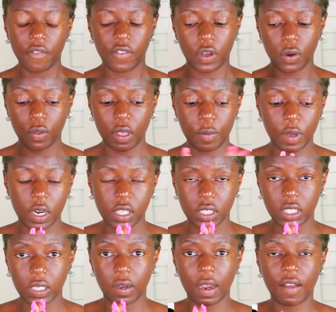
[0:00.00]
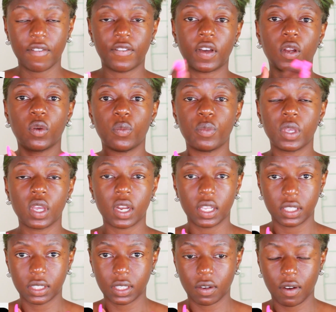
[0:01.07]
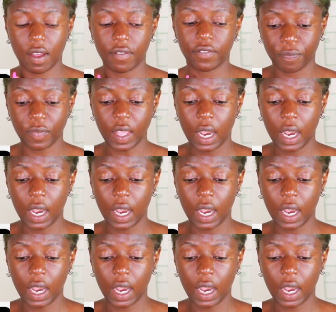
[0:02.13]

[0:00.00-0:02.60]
Follow them on Instagram, follow me on Instagram.